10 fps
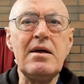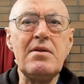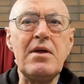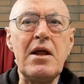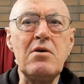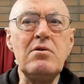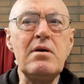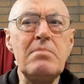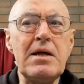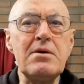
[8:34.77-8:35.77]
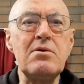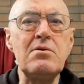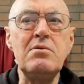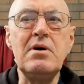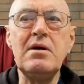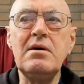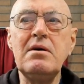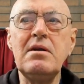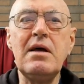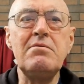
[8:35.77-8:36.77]
that only a mother could
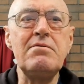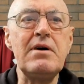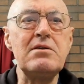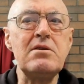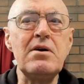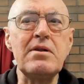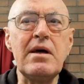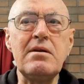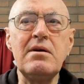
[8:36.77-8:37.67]
love a face like that.